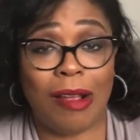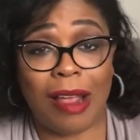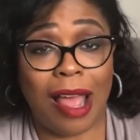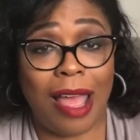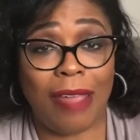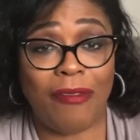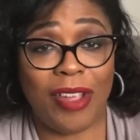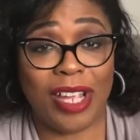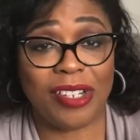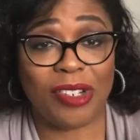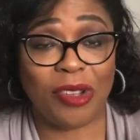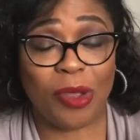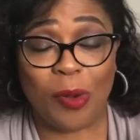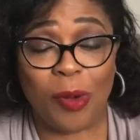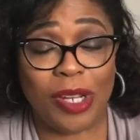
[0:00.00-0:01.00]
I've
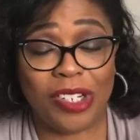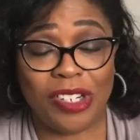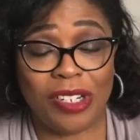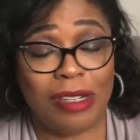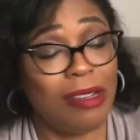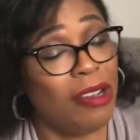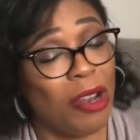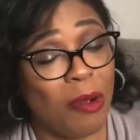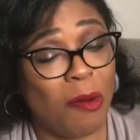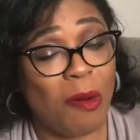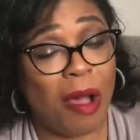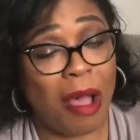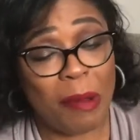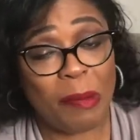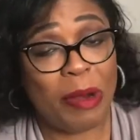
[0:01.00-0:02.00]
answered the question. No,
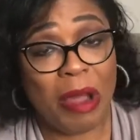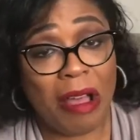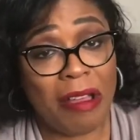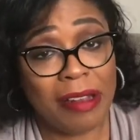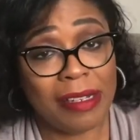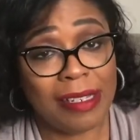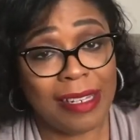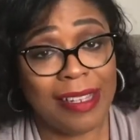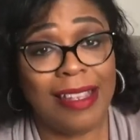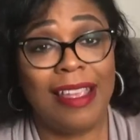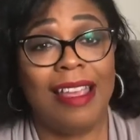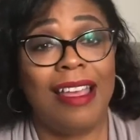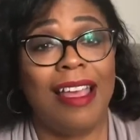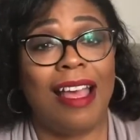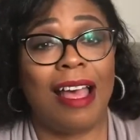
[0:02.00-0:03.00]
I'm not.
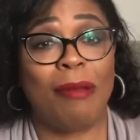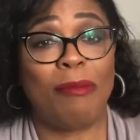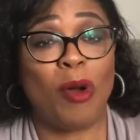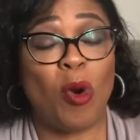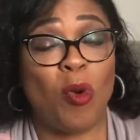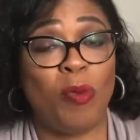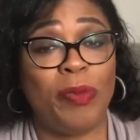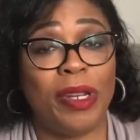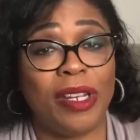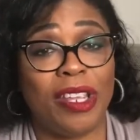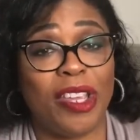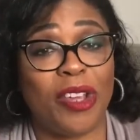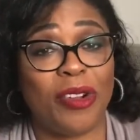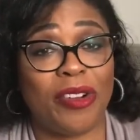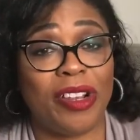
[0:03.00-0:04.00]
I'm open,
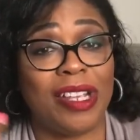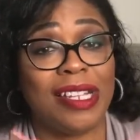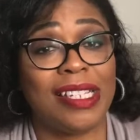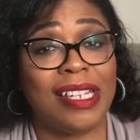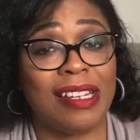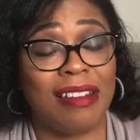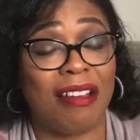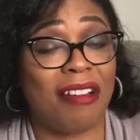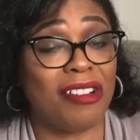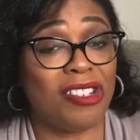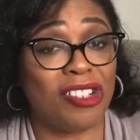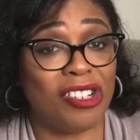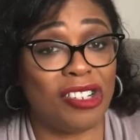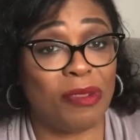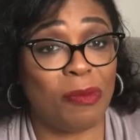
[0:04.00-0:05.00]
curious, and
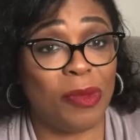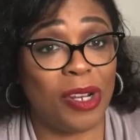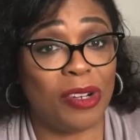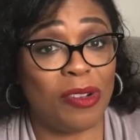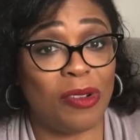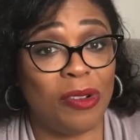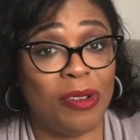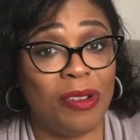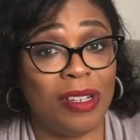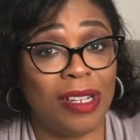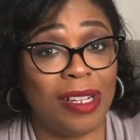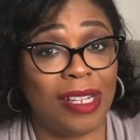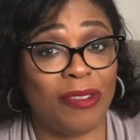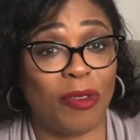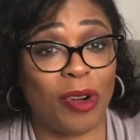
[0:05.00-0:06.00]
non-judgmental
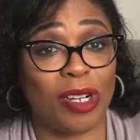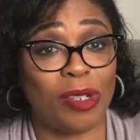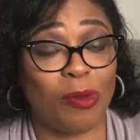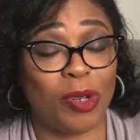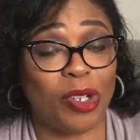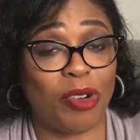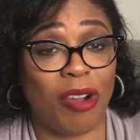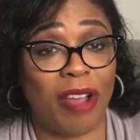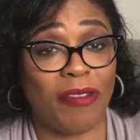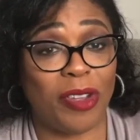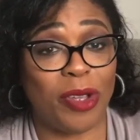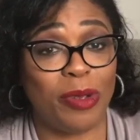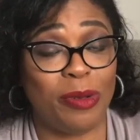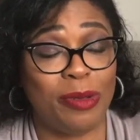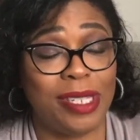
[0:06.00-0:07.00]
as far as witchcraft
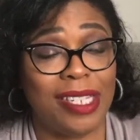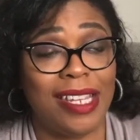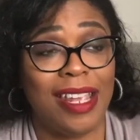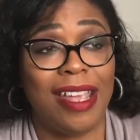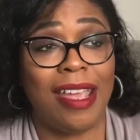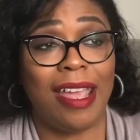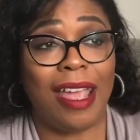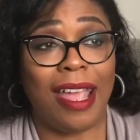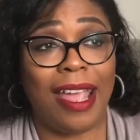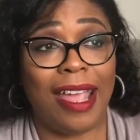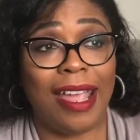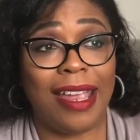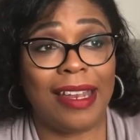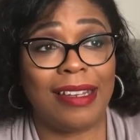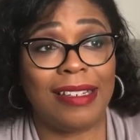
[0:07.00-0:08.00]
goes.
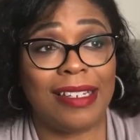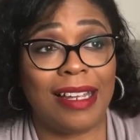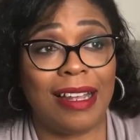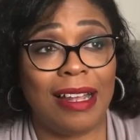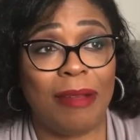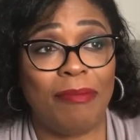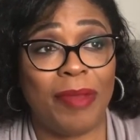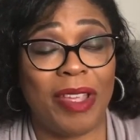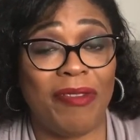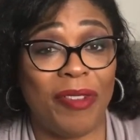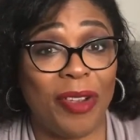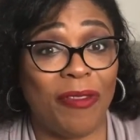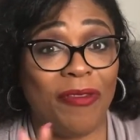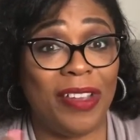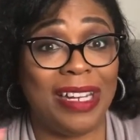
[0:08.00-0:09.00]
And um, if
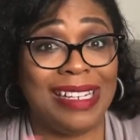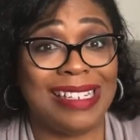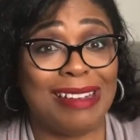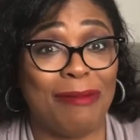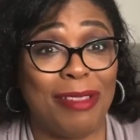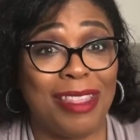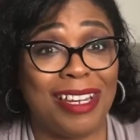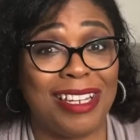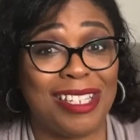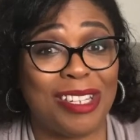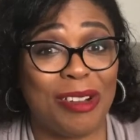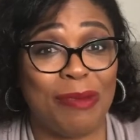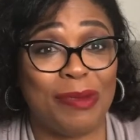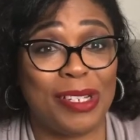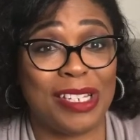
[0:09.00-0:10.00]
you're fitting some of the
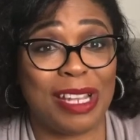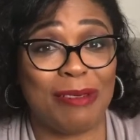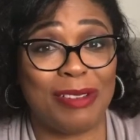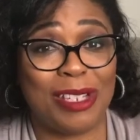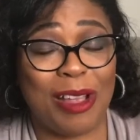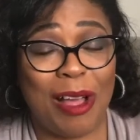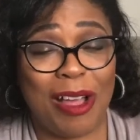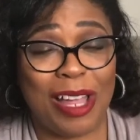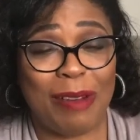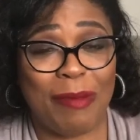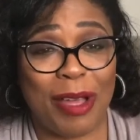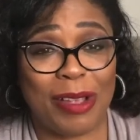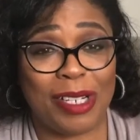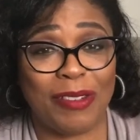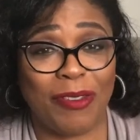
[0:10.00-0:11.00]
descriptions I was talking
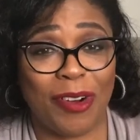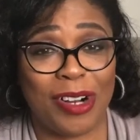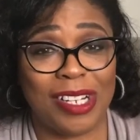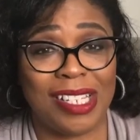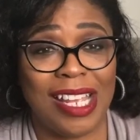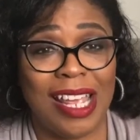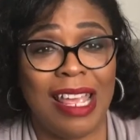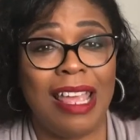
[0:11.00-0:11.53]
about as far as